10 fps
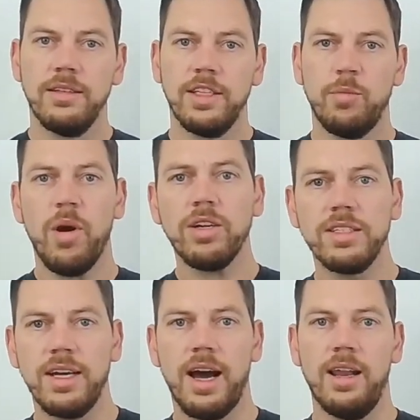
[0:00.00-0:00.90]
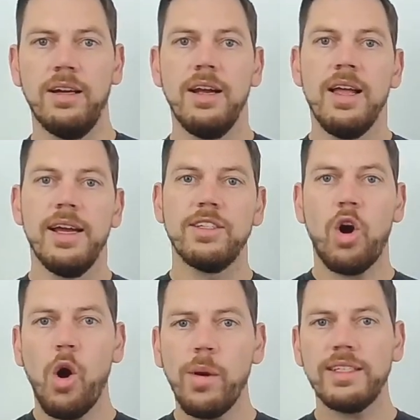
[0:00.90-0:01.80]
The box color is
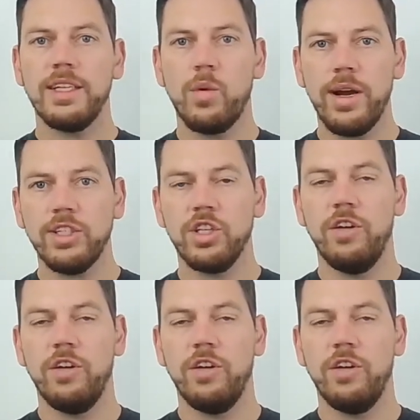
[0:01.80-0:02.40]
always a question of